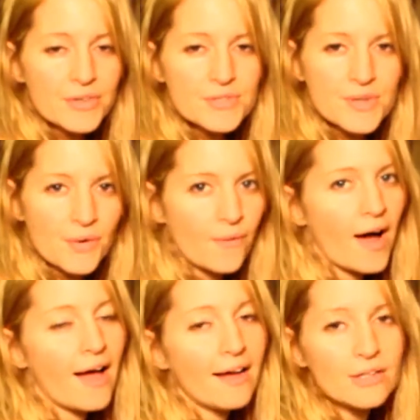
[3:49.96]
So
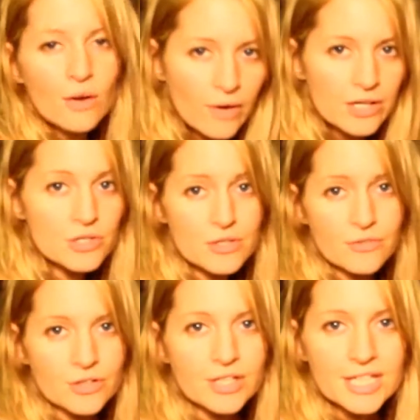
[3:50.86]
I had no energy
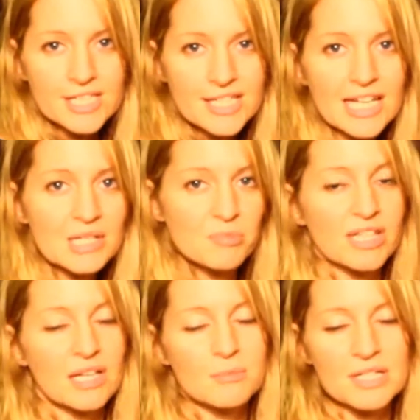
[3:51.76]
for cooking tonight, but
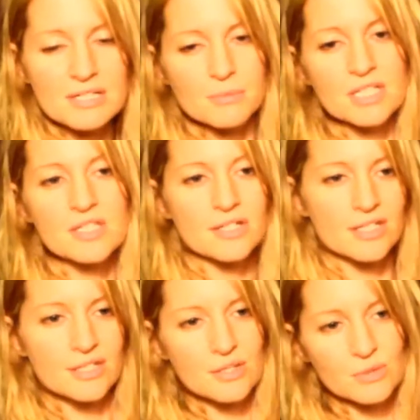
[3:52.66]
then my stomach
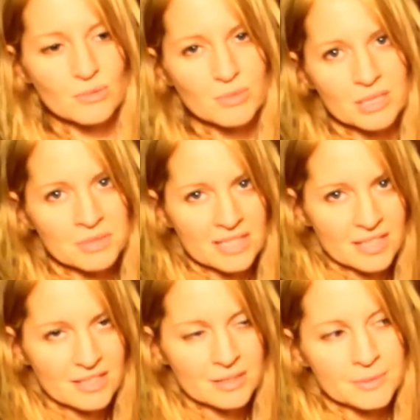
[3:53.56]
started to remind me
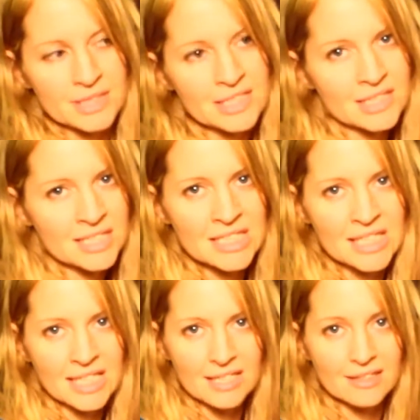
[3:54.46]
that I will need to eat
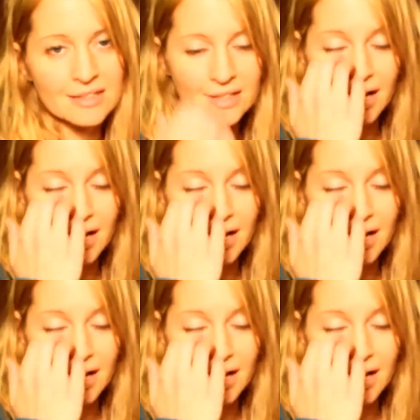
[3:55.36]
again,